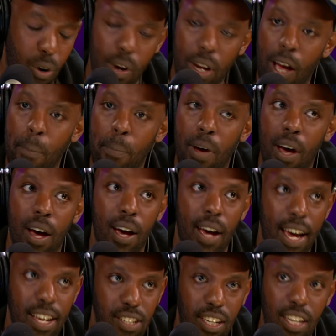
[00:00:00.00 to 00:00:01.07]
growing up
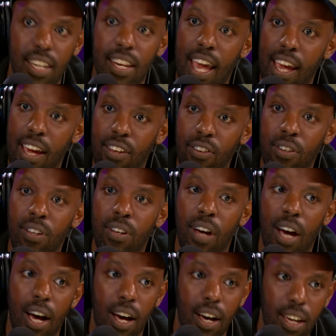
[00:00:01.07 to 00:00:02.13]
uh, as a Ghanaian
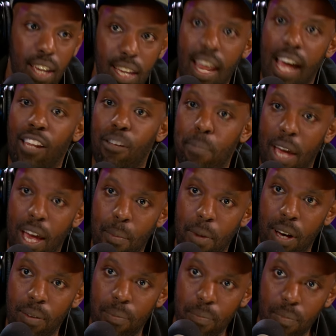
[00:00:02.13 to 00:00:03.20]
uh, in
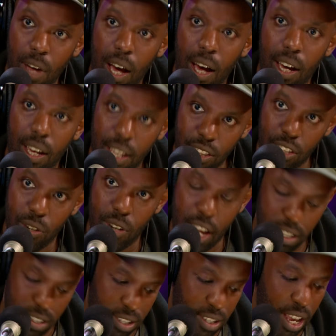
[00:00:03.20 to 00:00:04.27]
Alabama, uh, in the
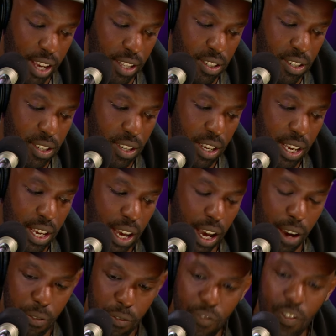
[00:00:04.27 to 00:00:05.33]
United States,
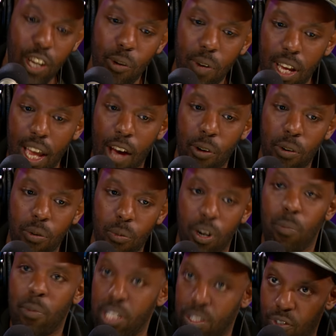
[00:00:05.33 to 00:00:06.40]
uh, figuring out
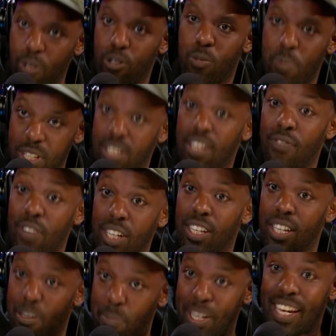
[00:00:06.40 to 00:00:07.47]
what it means for you
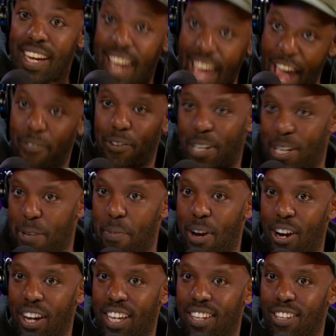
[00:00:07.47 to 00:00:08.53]
specifically to be African
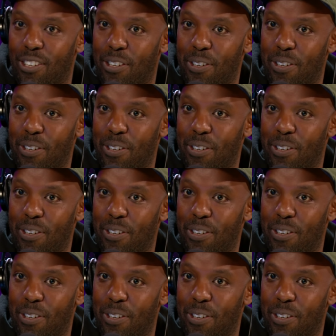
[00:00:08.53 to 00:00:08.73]
American.